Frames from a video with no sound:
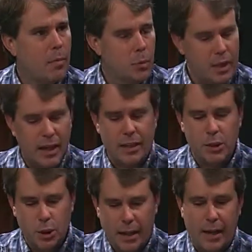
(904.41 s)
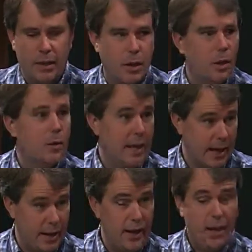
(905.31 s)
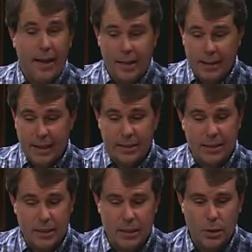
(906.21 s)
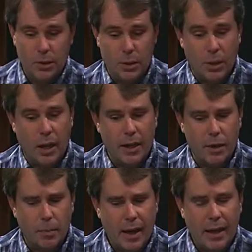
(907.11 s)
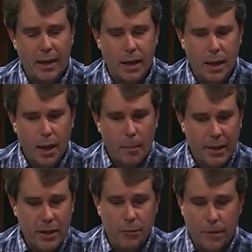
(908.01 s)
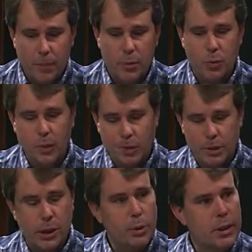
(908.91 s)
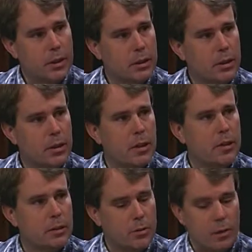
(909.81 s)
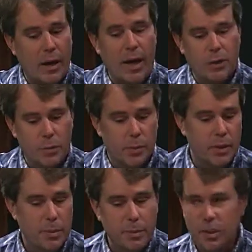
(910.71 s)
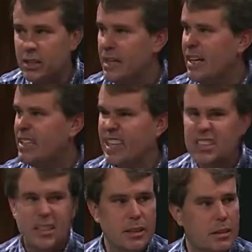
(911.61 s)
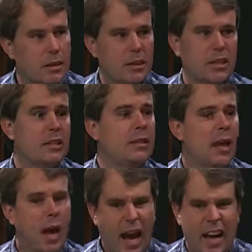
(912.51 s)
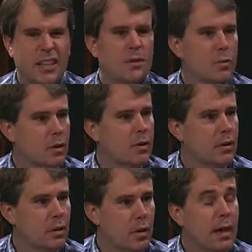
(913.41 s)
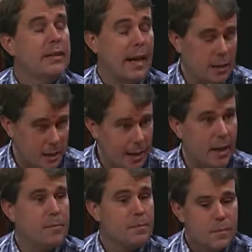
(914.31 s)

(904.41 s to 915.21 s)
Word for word: um, that we could actually look at and go, yeah, okay. and kind of see you know what's going on here. By uh, by November, we were showing it to, to crowds. We are bringing people in to kind of test it and just see bringing them work. here. Exactly. Okay. Yeah.